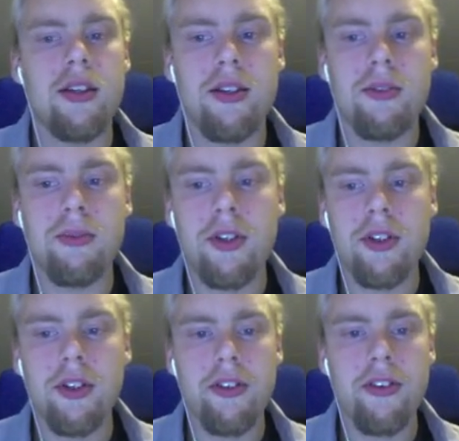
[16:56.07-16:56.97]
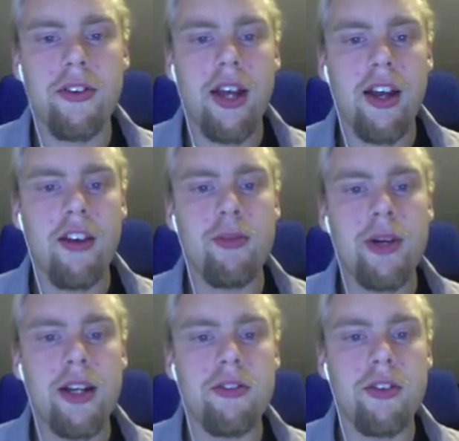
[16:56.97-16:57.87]
worlds have by
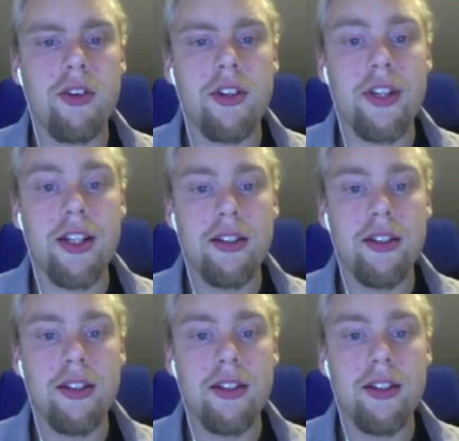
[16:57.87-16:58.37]
default